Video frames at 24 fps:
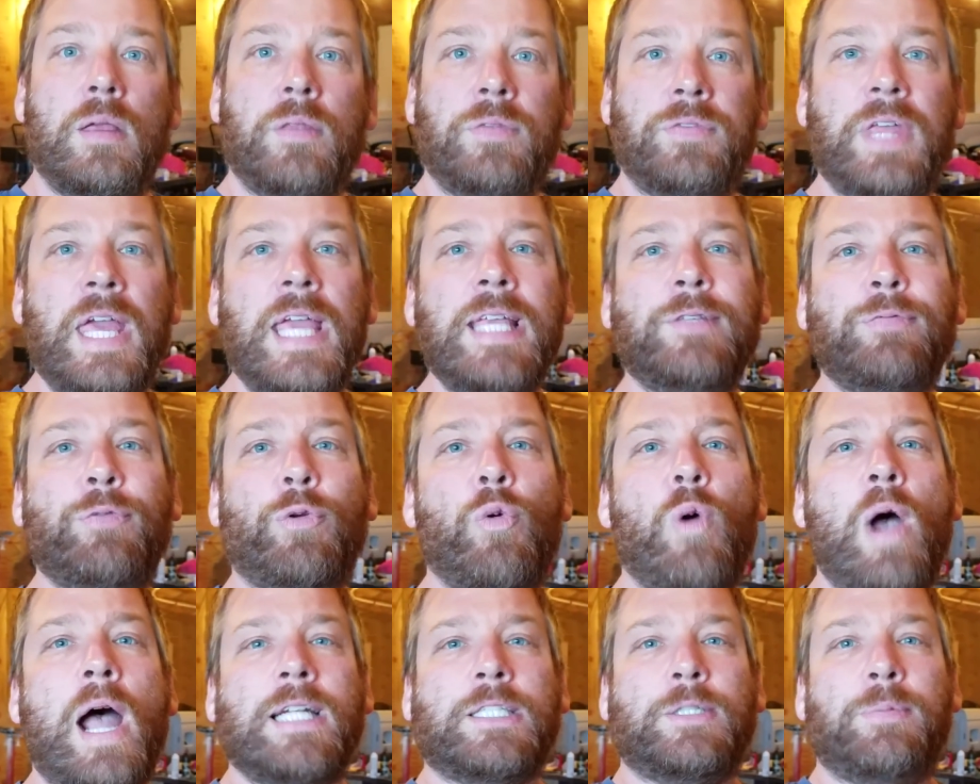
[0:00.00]
Thanks
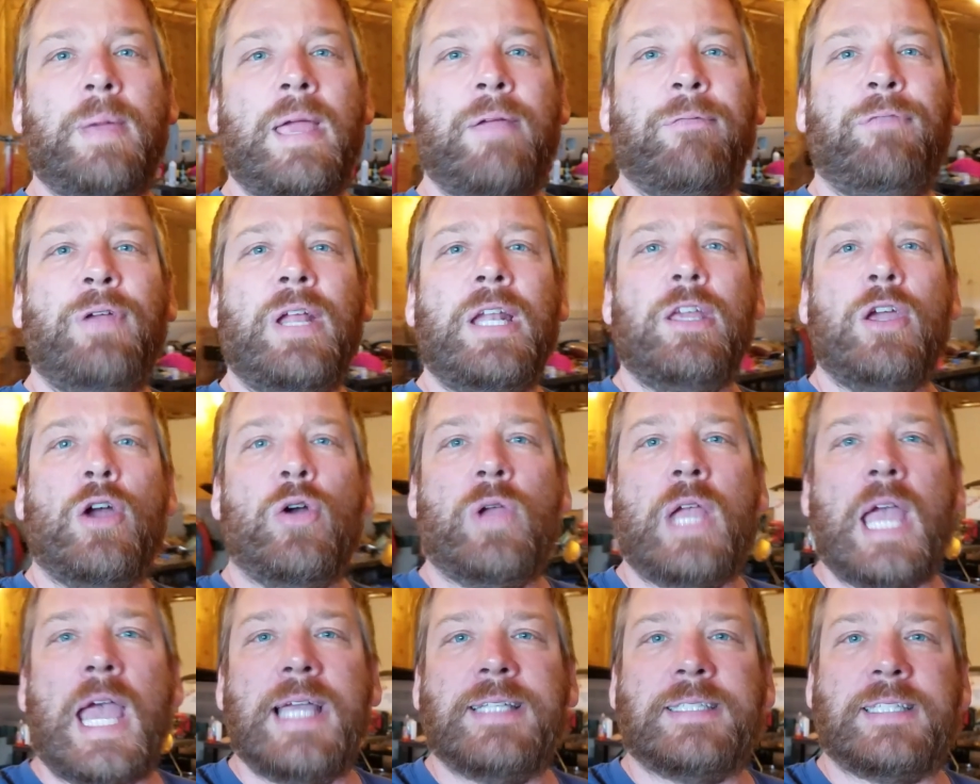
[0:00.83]
for watching my video,
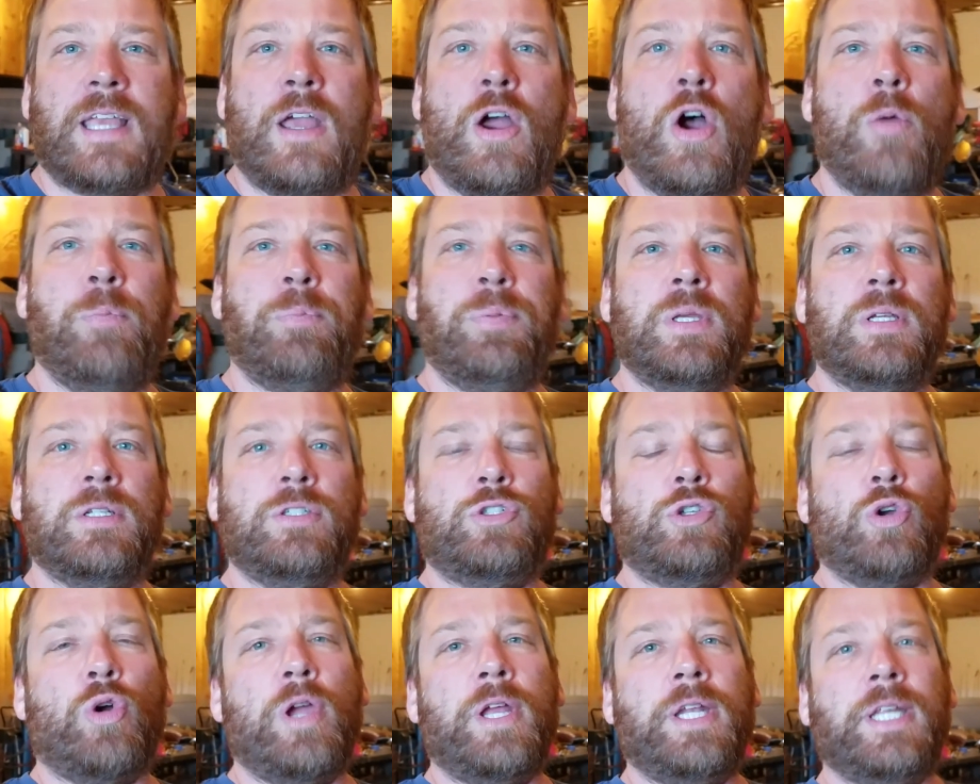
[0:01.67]
guys. I hope you
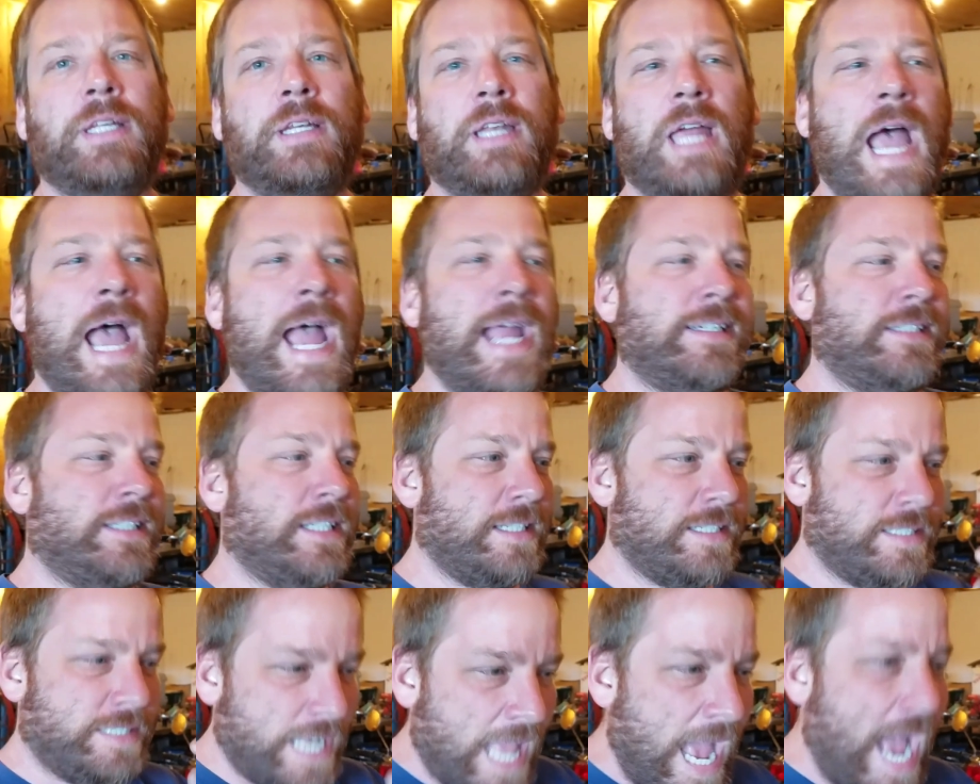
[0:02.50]
enjoyed it. I
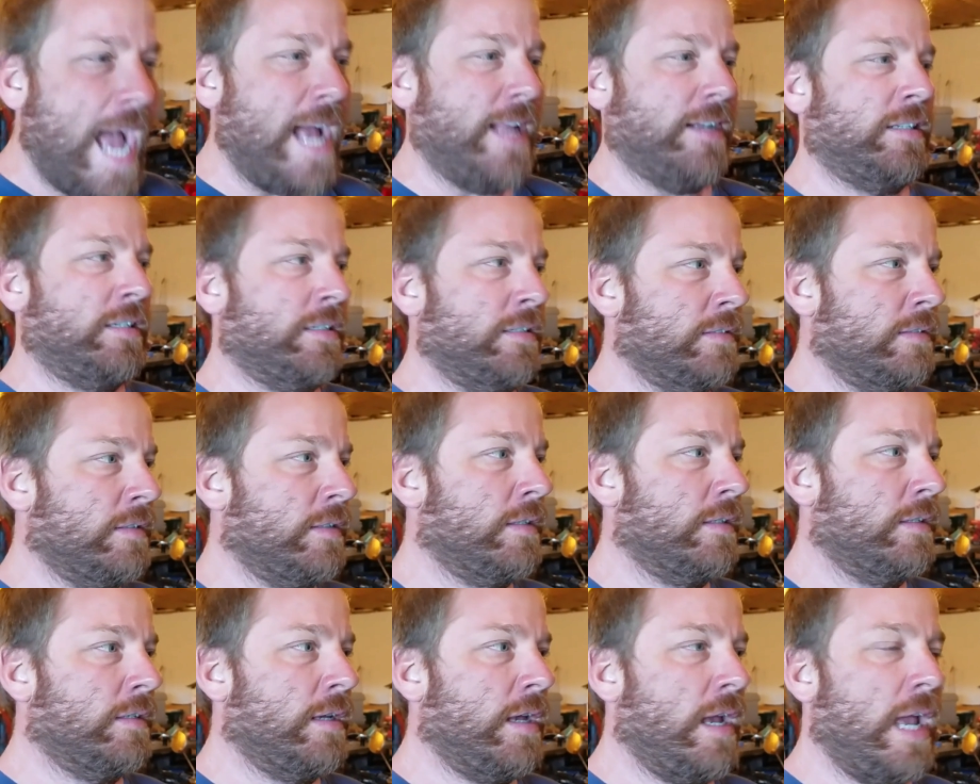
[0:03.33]
did not,
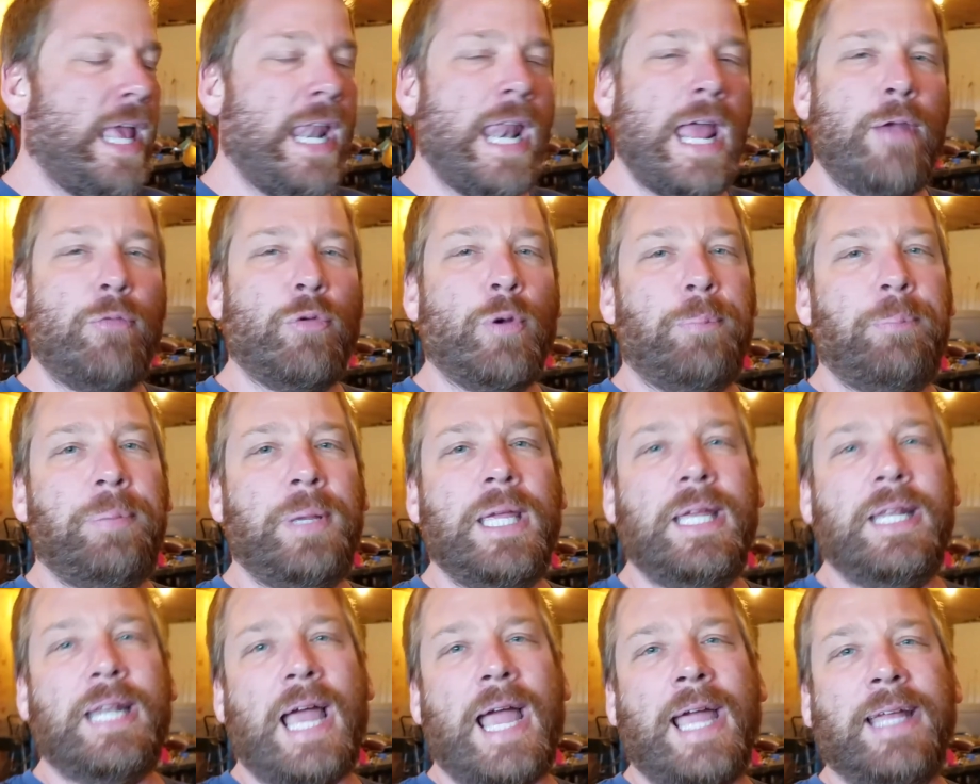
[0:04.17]
and I
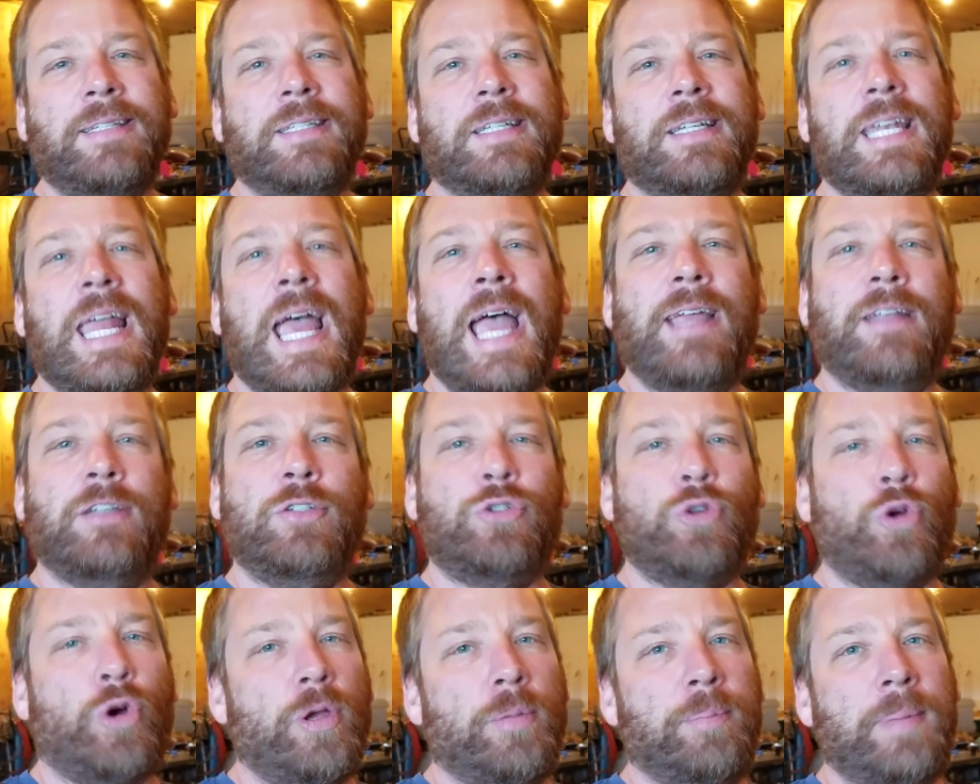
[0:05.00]
repeat, I did not
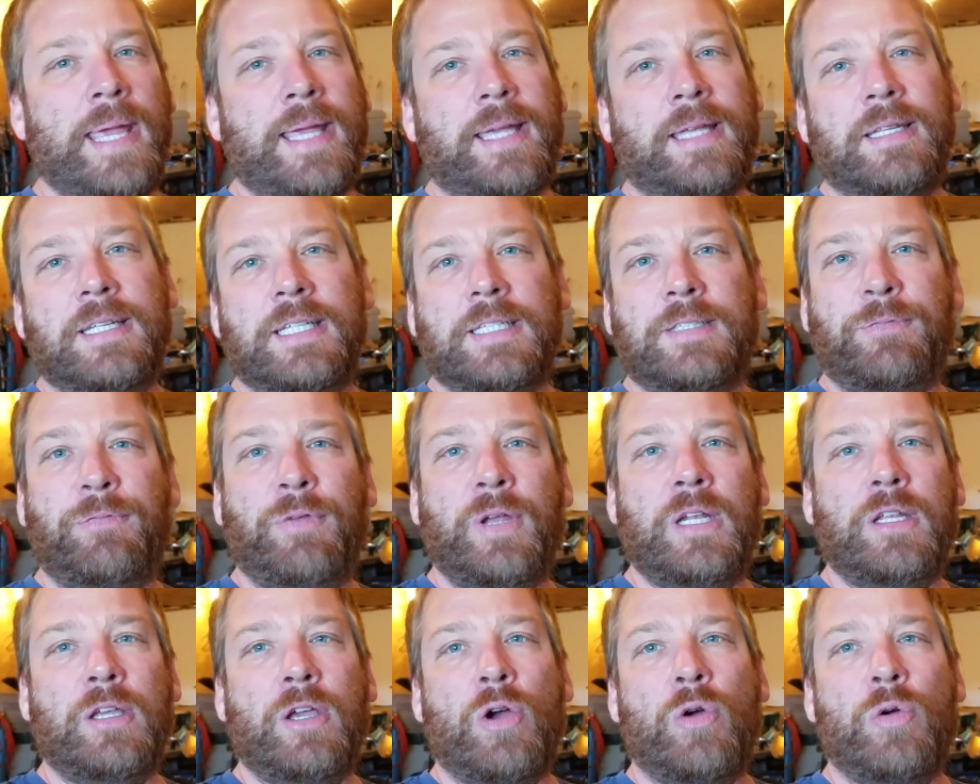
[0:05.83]
enjoy making this
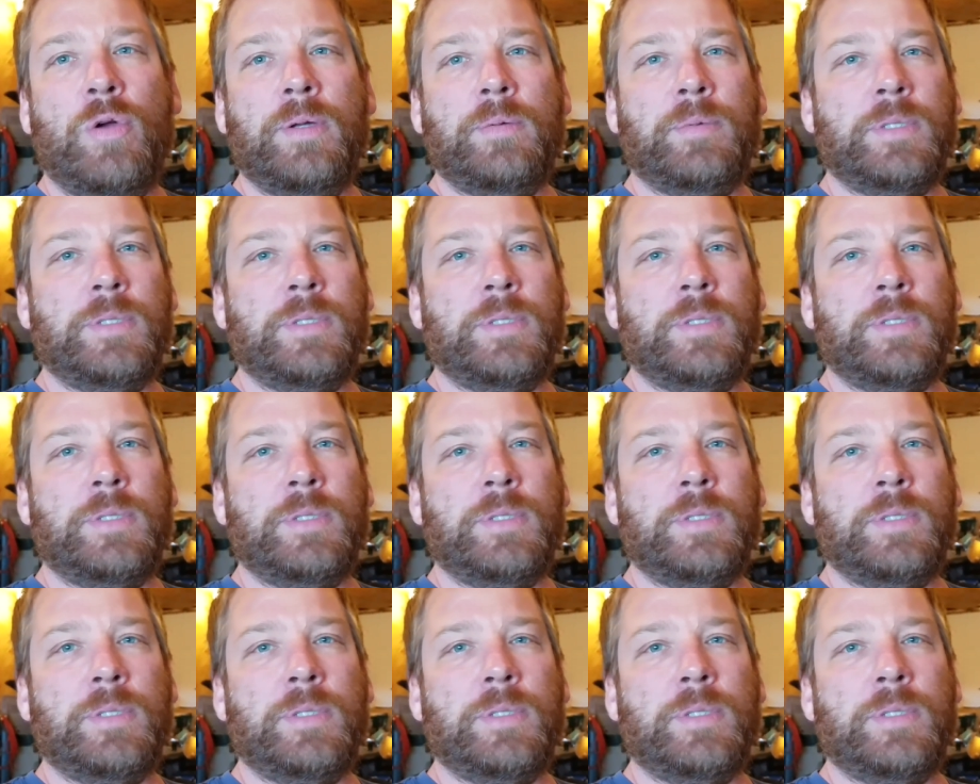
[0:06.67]
video.